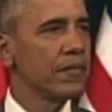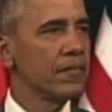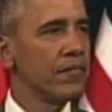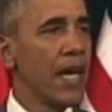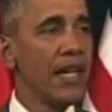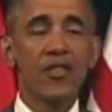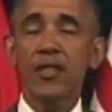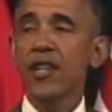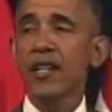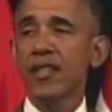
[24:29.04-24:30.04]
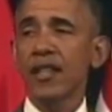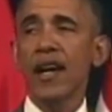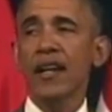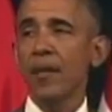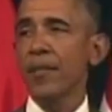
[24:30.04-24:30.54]
Many suggested that I
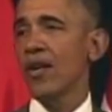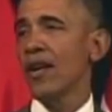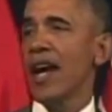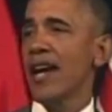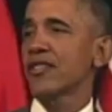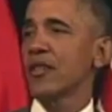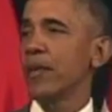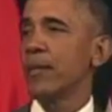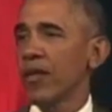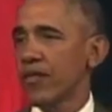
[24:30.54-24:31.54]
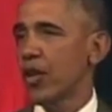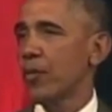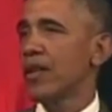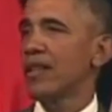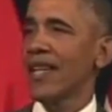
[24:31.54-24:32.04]
come here and ask the people of
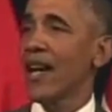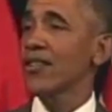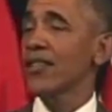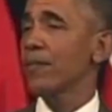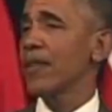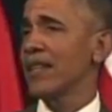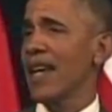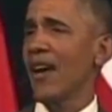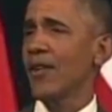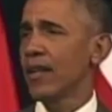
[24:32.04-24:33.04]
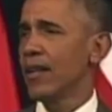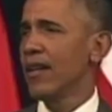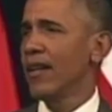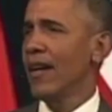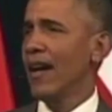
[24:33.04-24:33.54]
Cuba to tear something down.
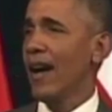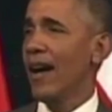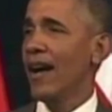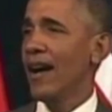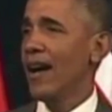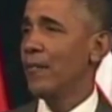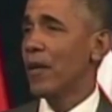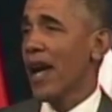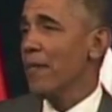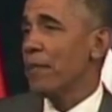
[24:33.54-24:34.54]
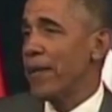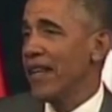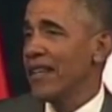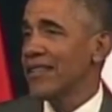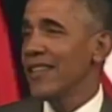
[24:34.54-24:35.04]
But I'm
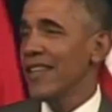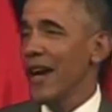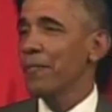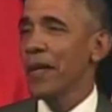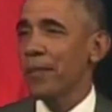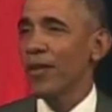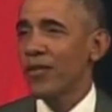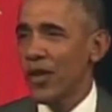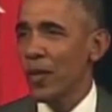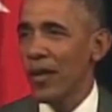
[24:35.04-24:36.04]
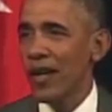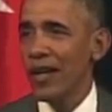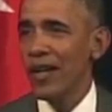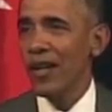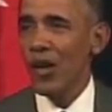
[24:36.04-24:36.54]
appealing to the young people of
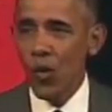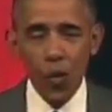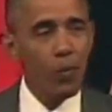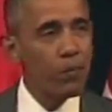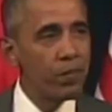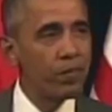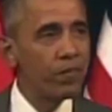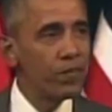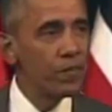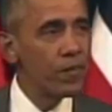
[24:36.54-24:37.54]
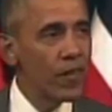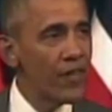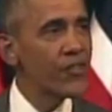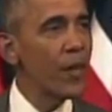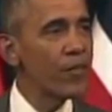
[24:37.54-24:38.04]
Cuba who will lift
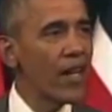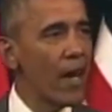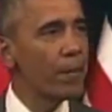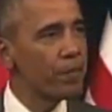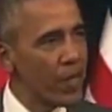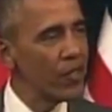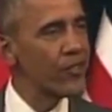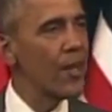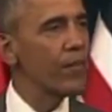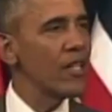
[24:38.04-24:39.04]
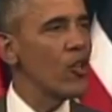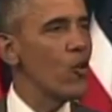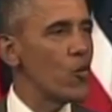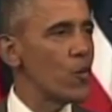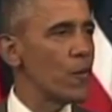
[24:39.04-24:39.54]
something up, build something
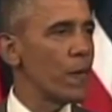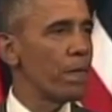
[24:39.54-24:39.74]
new.